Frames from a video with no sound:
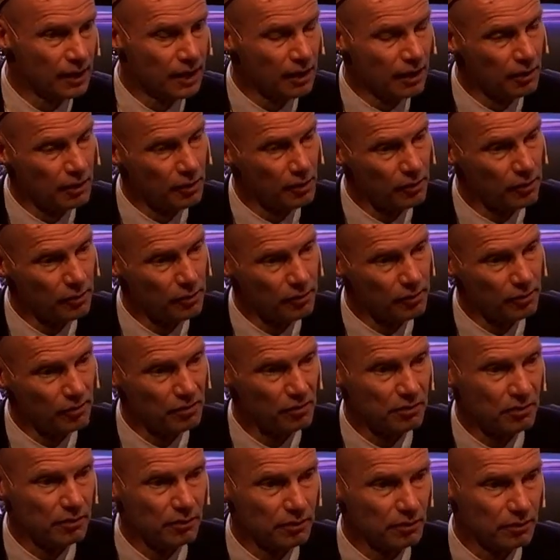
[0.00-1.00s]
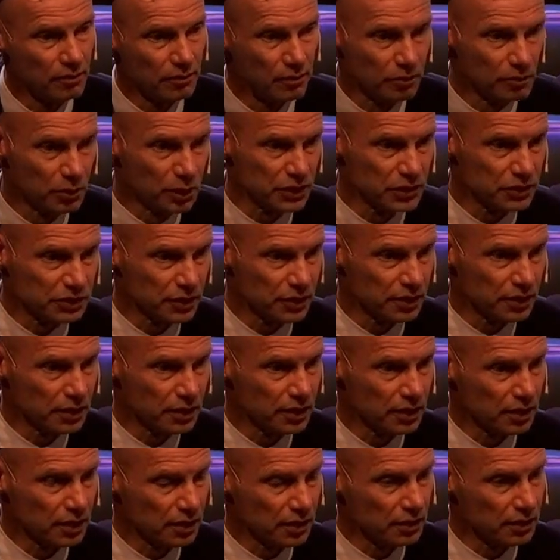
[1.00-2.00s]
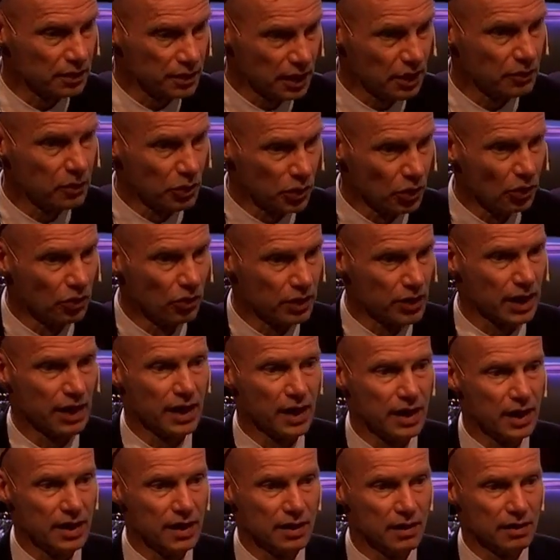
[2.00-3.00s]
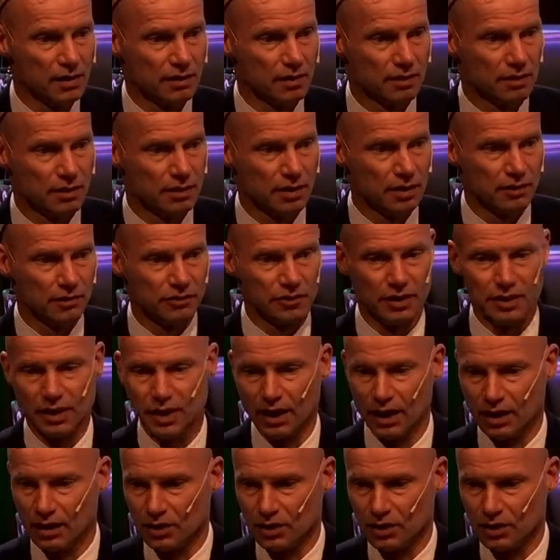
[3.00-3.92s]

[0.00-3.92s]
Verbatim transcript: but they were okay if the Netherlands would co-host.